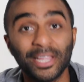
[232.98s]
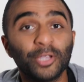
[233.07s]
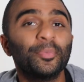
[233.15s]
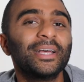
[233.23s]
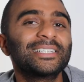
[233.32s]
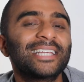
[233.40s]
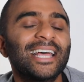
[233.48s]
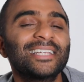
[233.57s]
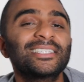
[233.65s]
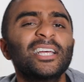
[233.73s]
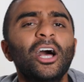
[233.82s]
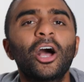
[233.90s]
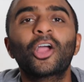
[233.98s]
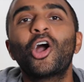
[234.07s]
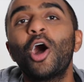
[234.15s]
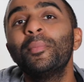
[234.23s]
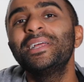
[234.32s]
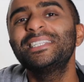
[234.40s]
make your best guess,
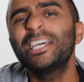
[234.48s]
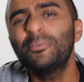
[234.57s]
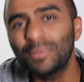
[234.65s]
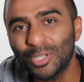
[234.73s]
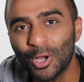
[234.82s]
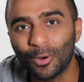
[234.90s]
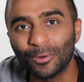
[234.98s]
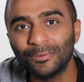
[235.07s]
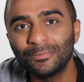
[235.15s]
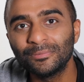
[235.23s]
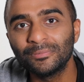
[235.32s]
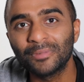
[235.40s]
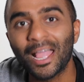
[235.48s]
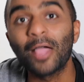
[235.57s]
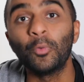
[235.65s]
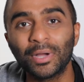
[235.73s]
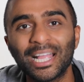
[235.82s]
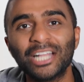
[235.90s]
comment down below,
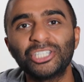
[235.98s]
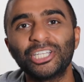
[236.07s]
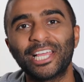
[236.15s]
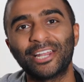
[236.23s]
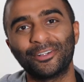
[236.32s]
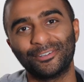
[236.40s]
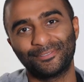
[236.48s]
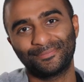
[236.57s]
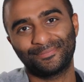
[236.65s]
and we'll catch you later.